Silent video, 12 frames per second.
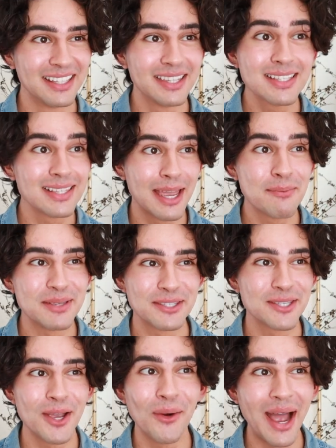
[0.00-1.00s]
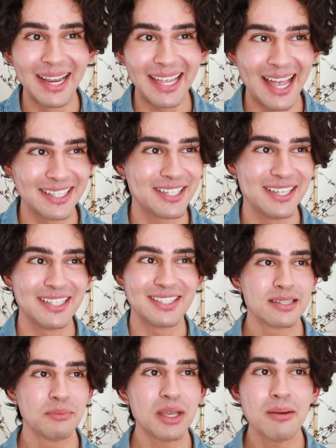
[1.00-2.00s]
Like this lamp is so eye-catching.
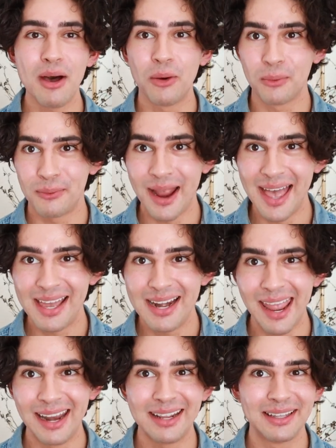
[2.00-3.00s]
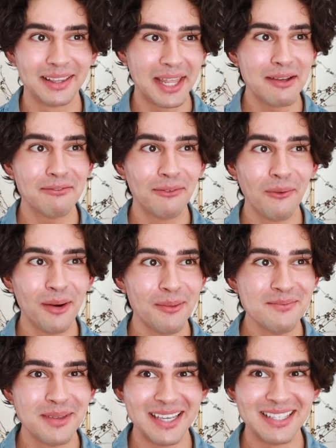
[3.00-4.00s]
Something about red and in lamp
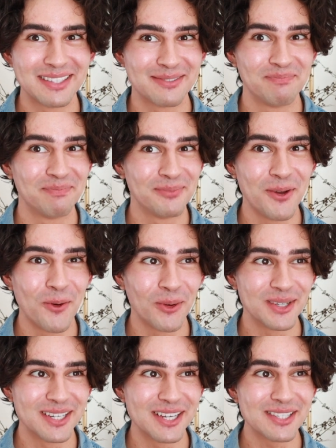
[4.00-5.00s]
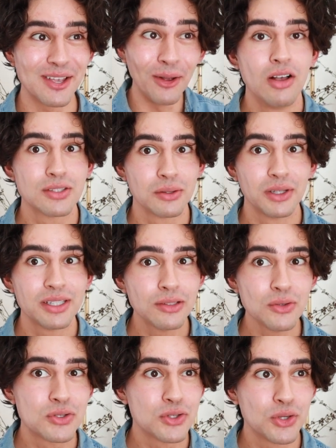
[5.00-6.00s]
form is gorgeous. Also, look at
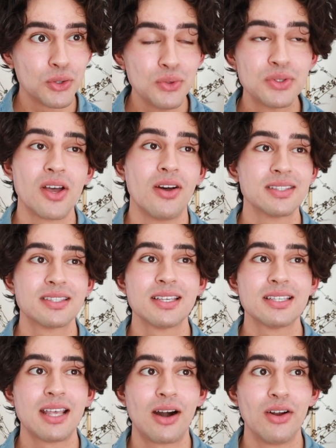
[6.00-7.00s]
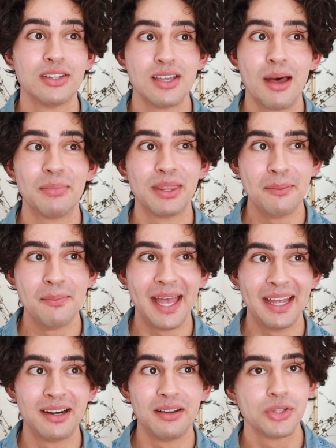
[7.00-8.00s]
those two sconces that are on top of the
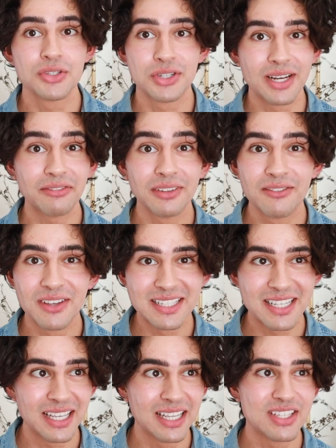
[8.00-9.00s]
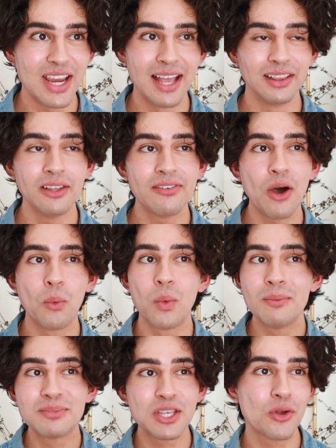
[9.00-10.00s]
bed. Those are definitely vintage. I love how
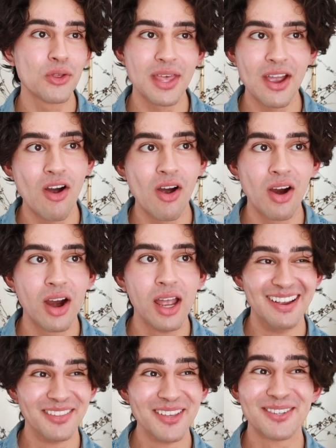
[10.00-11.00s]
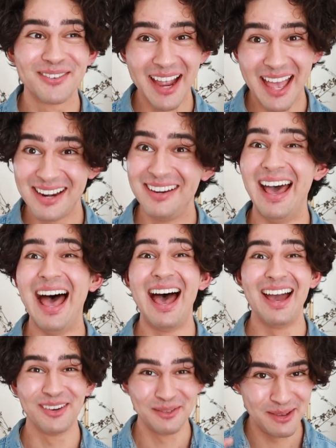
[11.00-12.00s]
whimsical they are. If those are red,
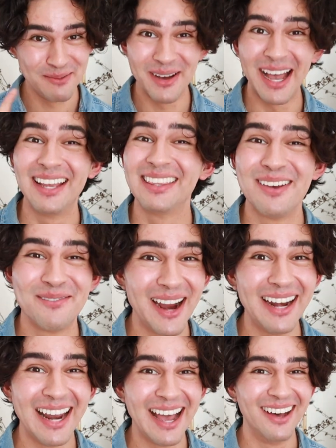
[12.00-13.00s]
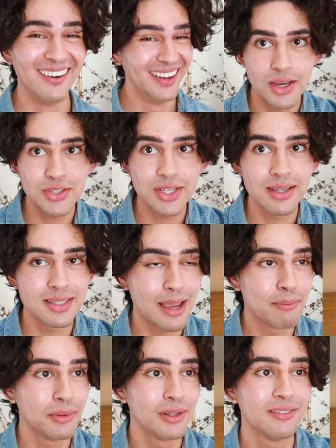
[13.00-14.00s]
I would be buying them right now. Here's an
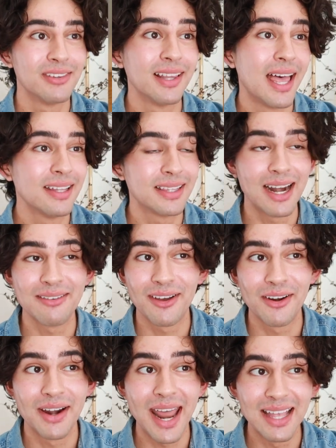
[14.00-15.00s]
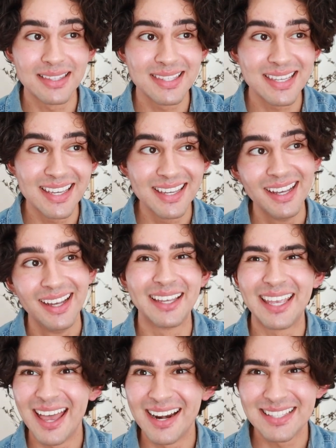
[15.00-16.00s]
example of a light that I found on Etsy.
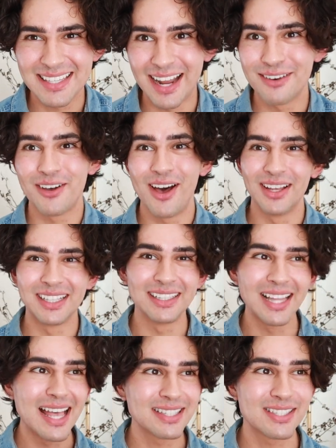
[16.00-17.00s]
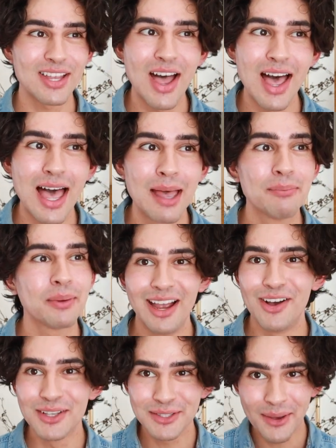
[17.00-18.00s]
Again, it's kind of got a glass top. It
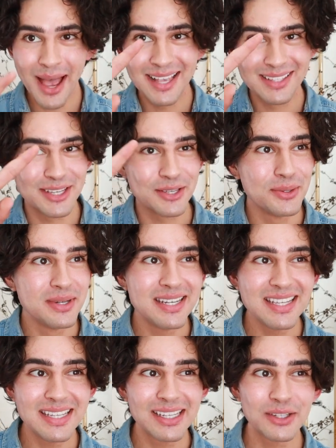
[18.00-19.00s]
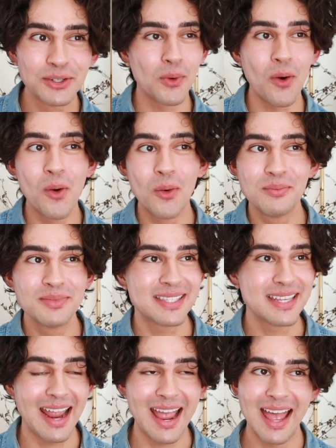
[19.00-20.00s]
also has a unique chrome
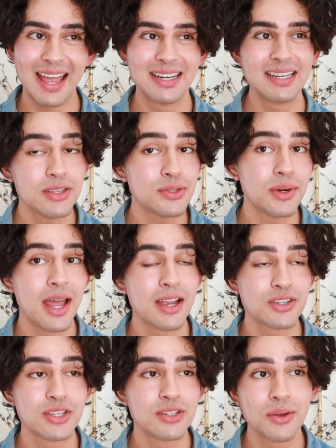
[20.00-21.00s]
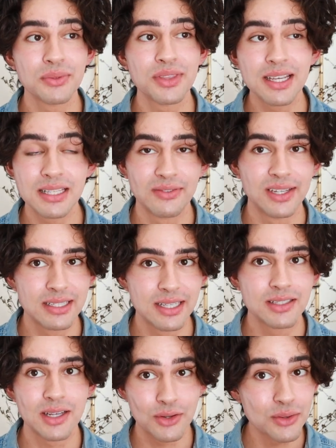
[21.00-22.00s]
stand. This one I actually don't think is
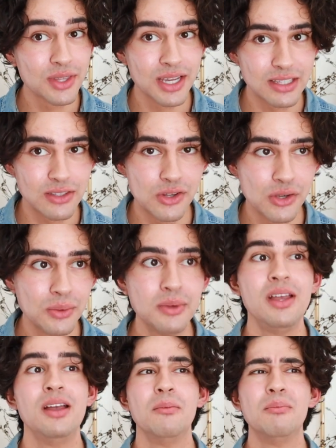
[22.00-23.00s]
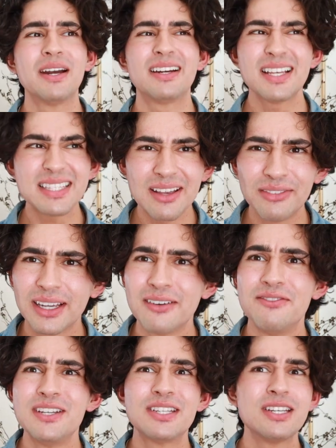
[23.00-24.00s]
vintage. I do think it's new, but it does have like a
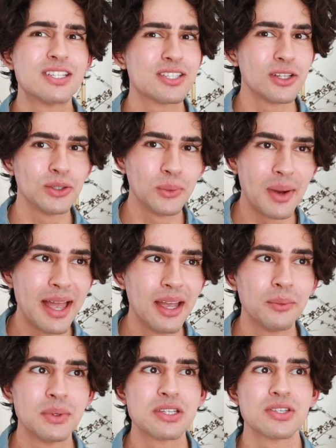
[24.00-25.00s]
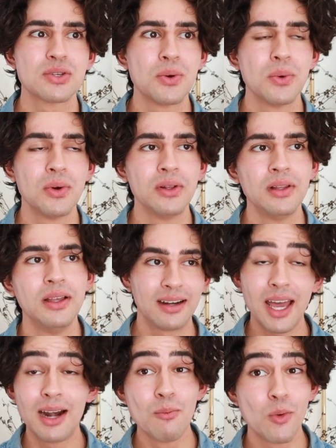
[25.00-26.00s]
vintage silhouette, which is cool, and
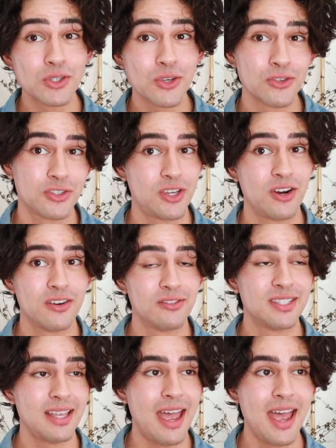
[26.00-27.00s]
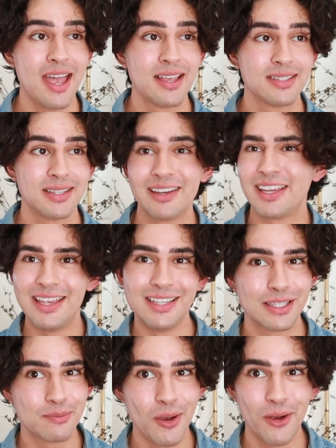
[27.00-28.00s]
kind of more so serves as like
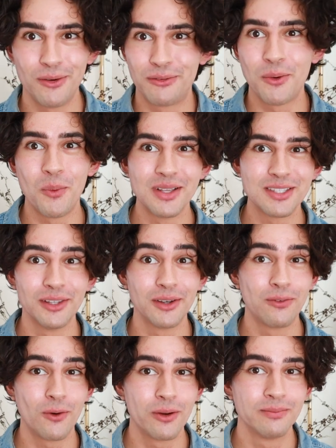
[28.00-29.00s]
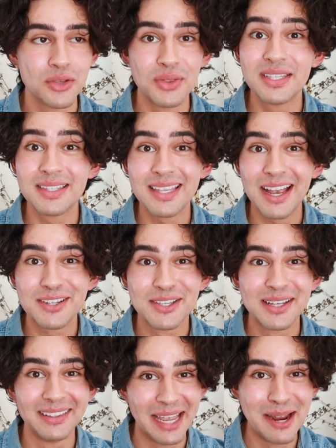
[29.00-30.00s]
inspo for what to look for. So this is
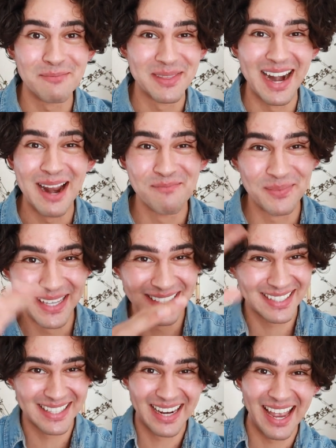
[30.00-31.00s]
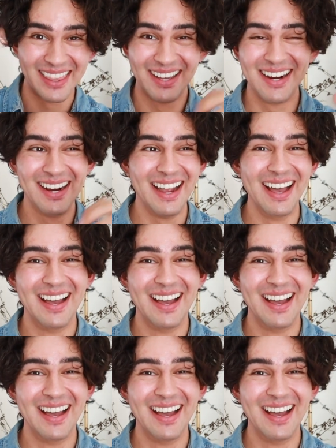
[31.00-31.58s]
actually a lamp that I pieced together.